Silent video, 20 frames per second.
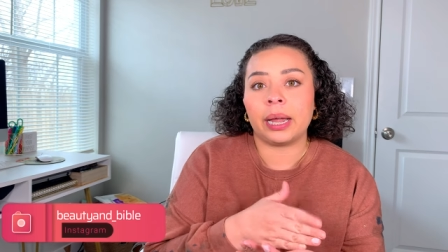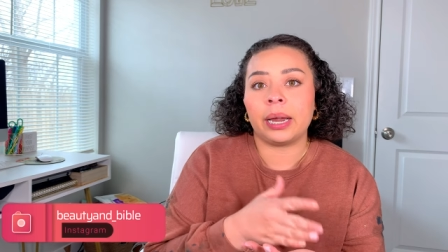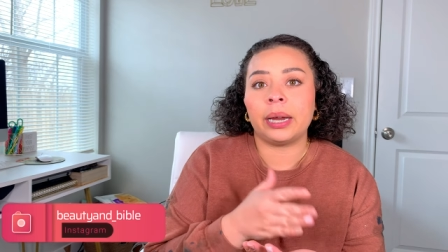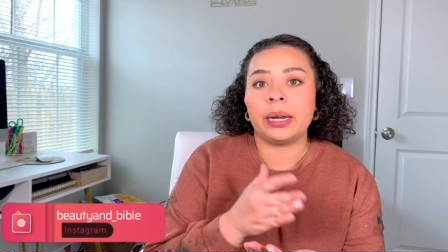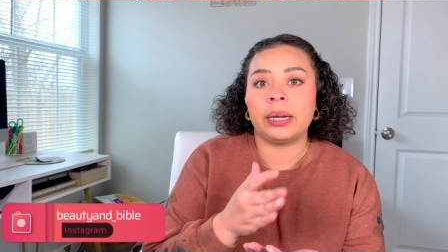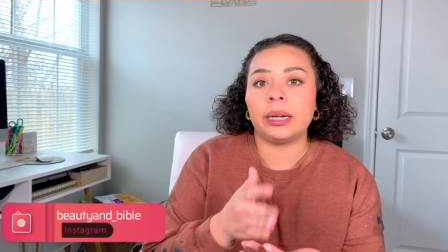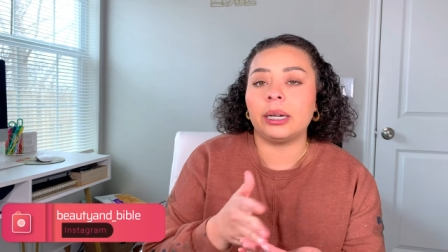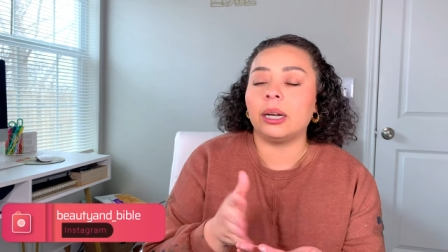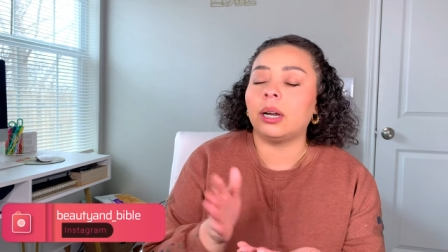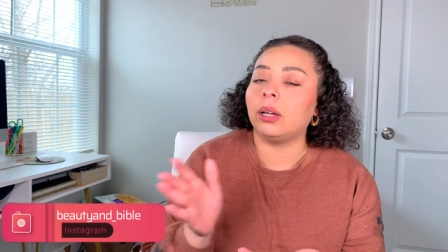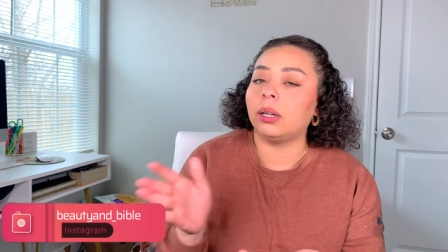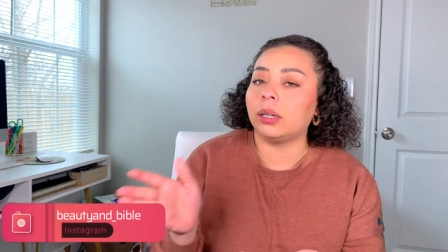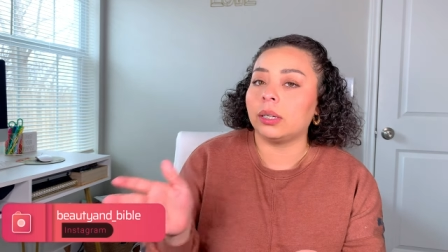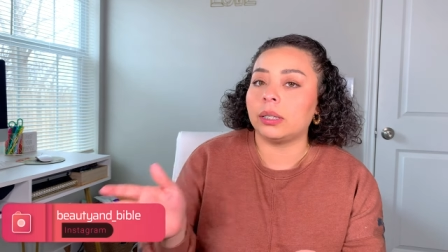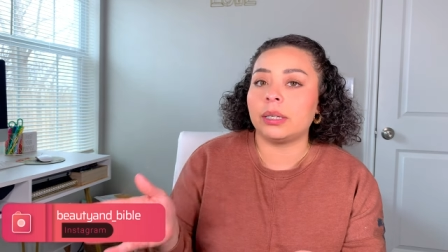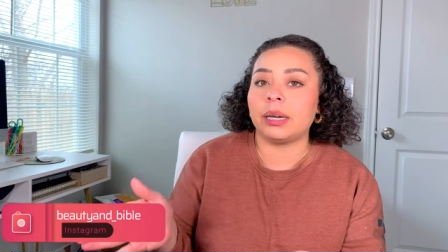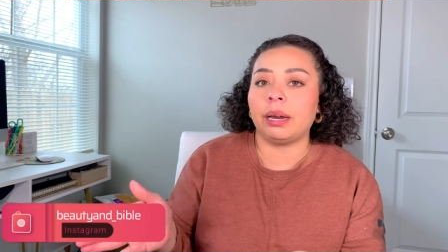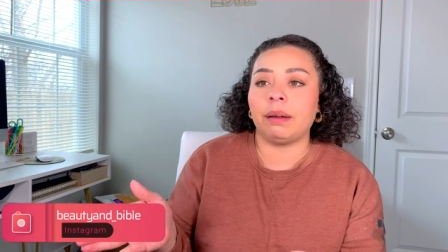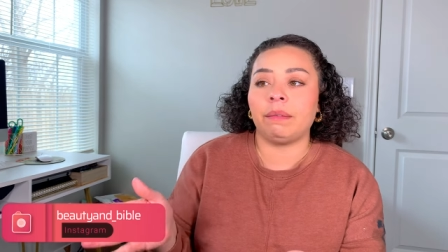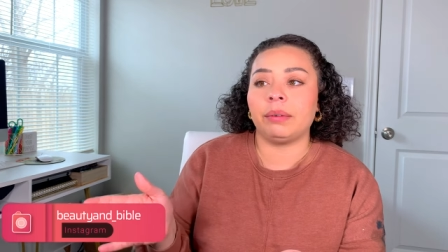
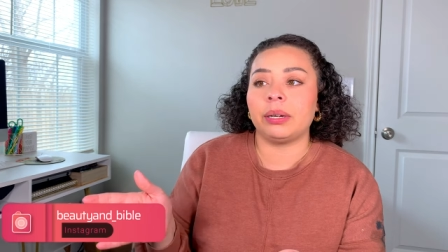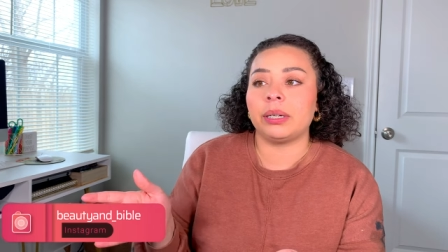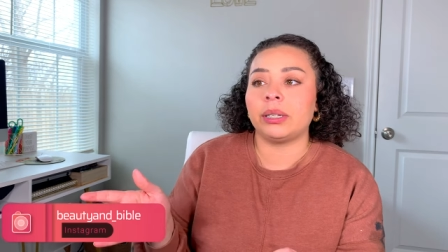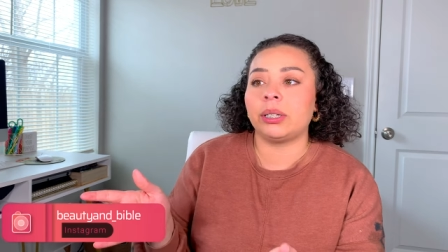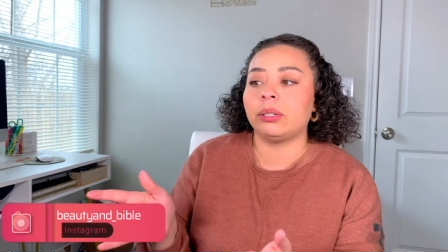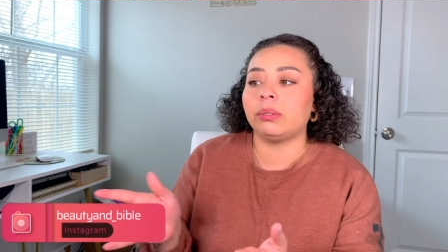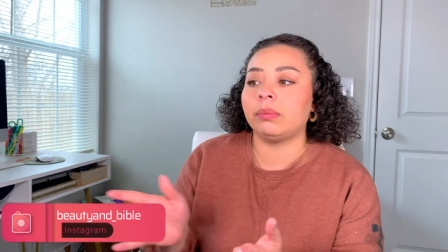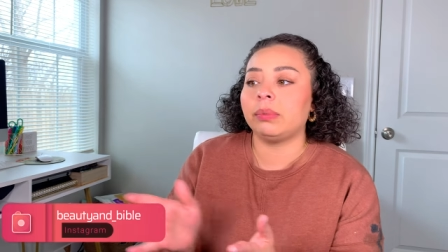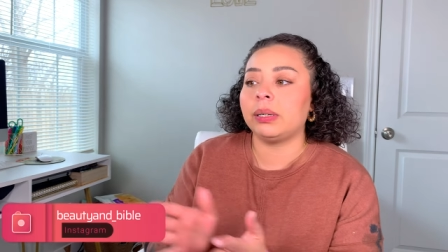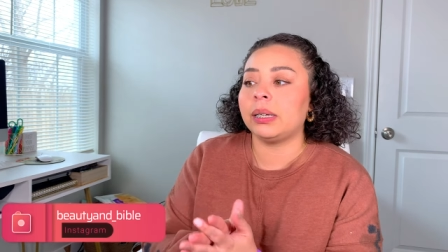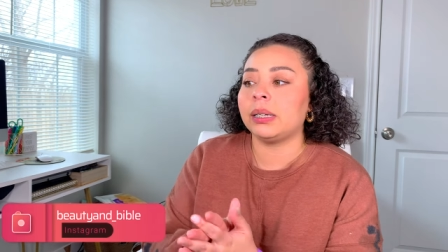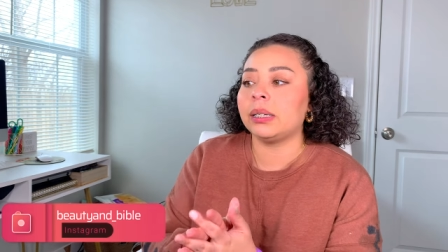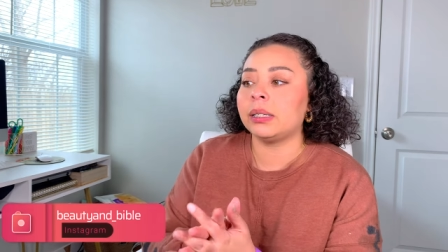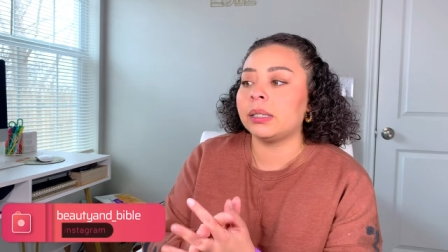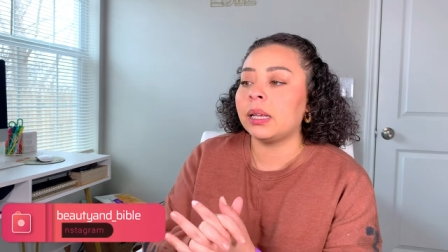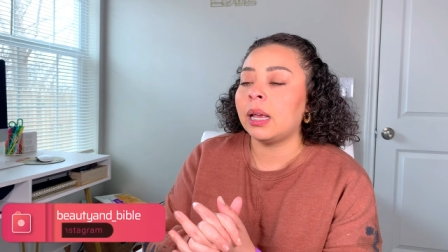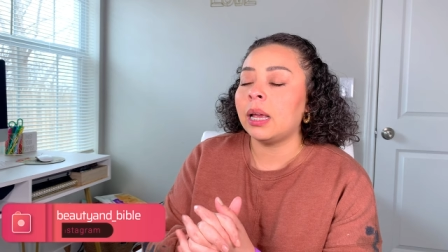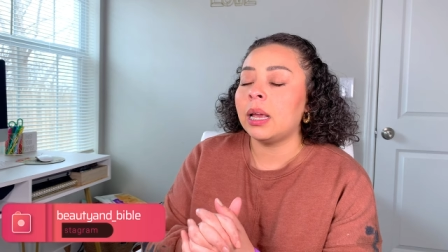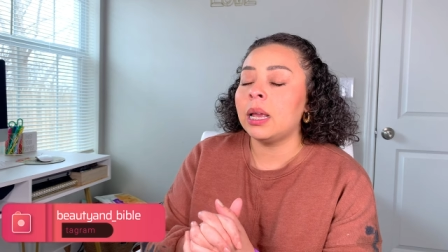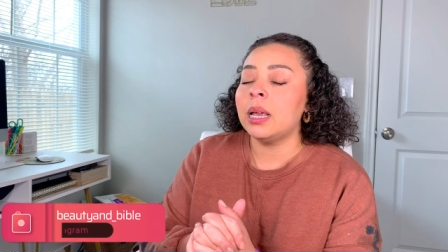$80 every 2
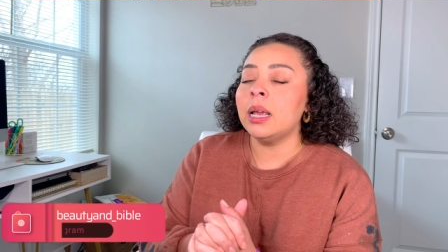weeks